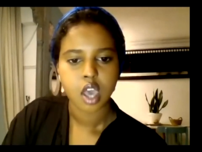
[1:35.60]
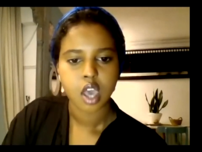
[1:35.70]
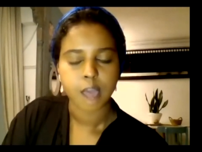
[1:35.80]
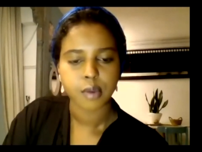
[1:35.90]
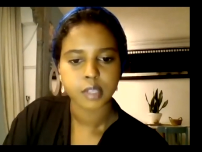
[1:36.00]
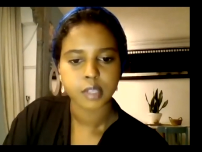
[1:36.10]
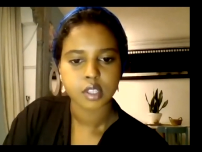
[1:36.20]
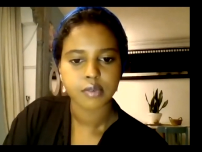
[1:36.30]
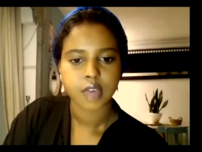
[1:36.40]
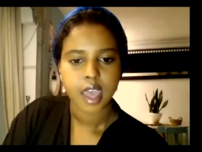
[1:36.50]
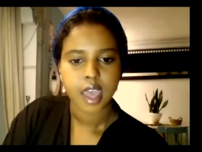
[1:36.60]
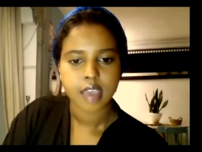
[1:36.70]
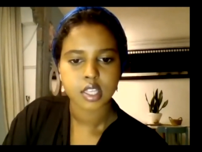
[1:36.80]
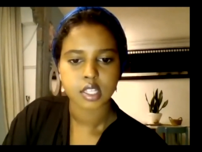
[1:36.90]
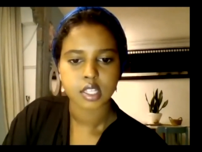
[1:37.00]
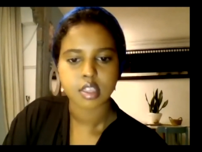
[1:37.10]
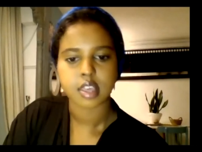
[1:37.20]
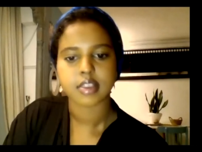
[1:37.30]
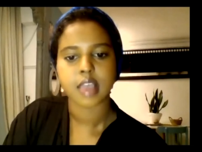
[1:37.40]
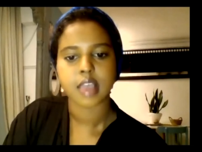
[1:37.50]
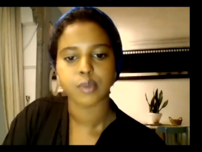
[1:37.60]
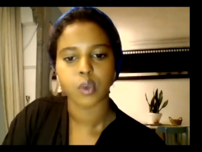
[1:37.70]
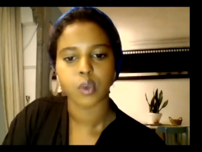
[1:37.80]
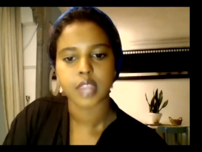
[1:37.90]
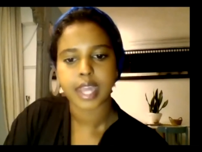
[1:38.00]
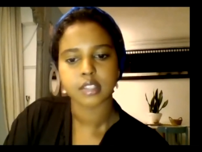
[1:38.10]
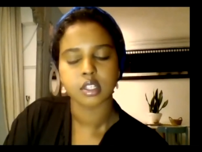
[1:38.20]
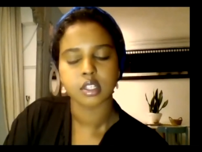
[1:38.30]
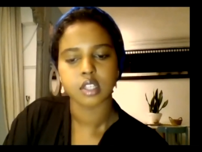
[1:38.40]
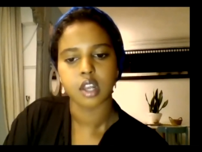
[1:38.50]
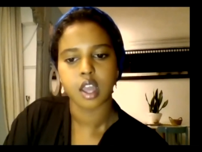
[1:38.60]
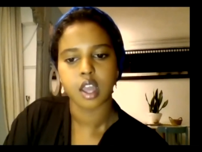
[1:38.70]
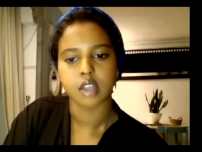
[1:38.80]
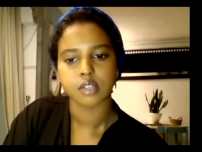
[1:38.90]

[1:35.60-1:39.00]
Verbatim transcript: a primitive hesitance to accept what the lettered and learned